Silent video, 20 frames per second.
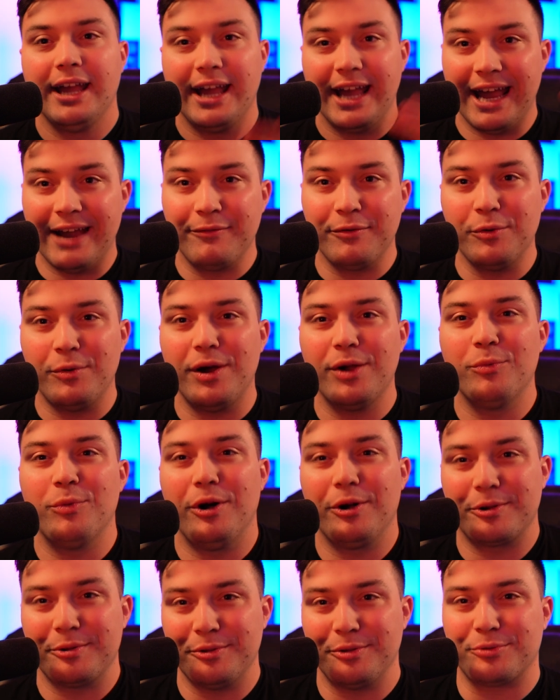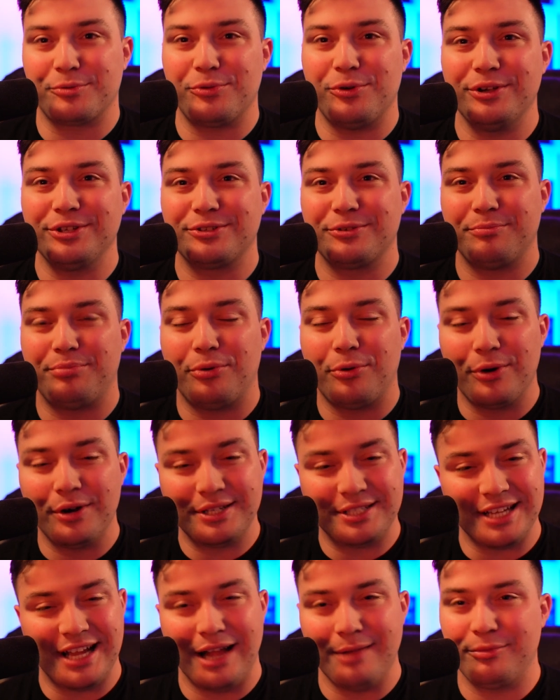Hey everyone, welcome to the Royce
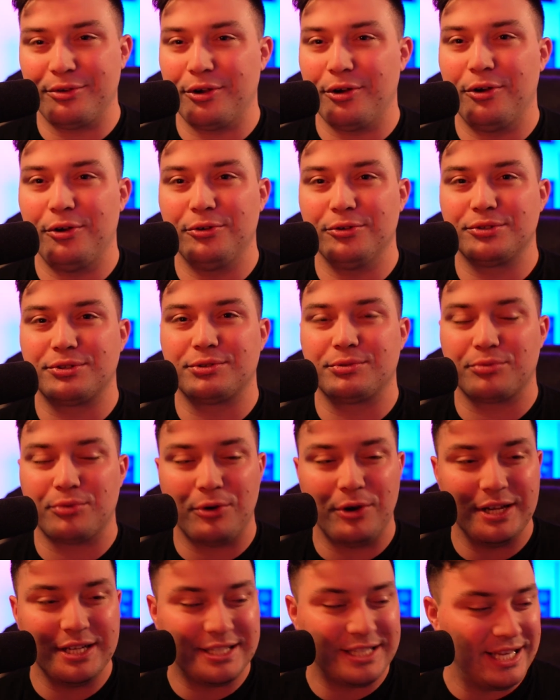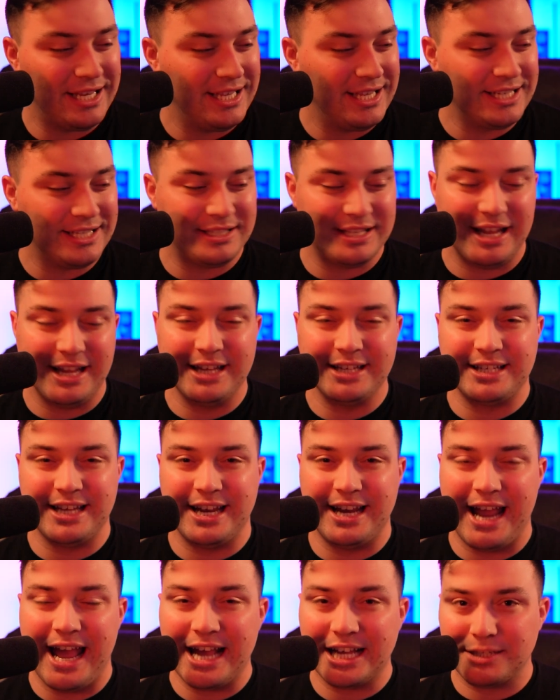Reports. I'm your host Royce, and this is
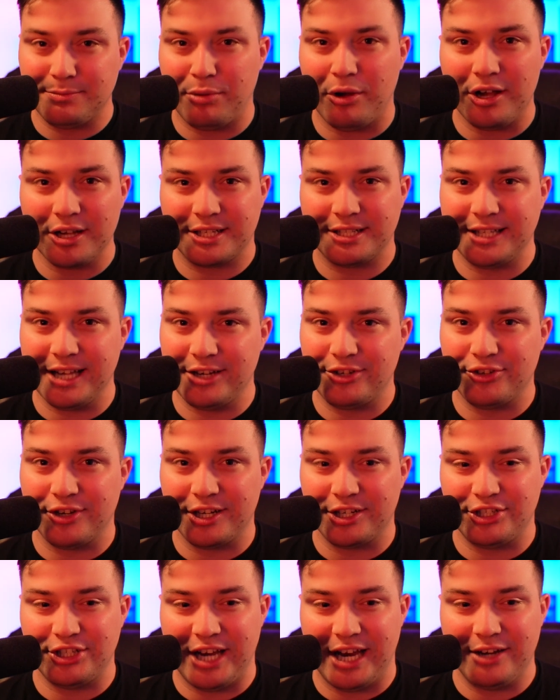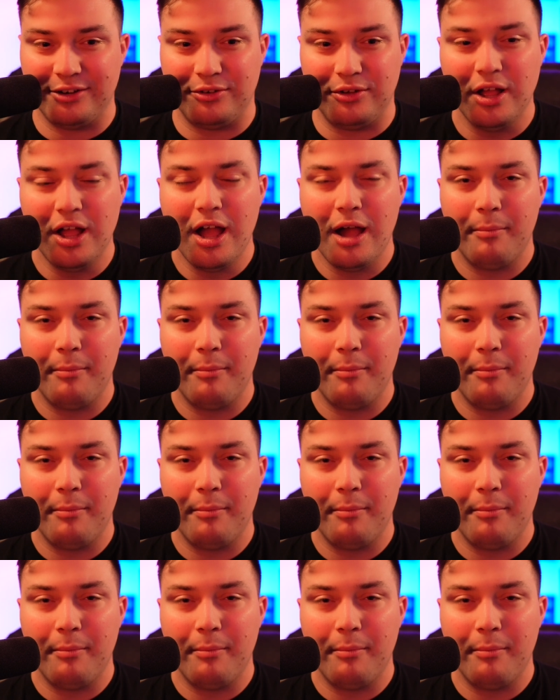an Xbox-centric channel,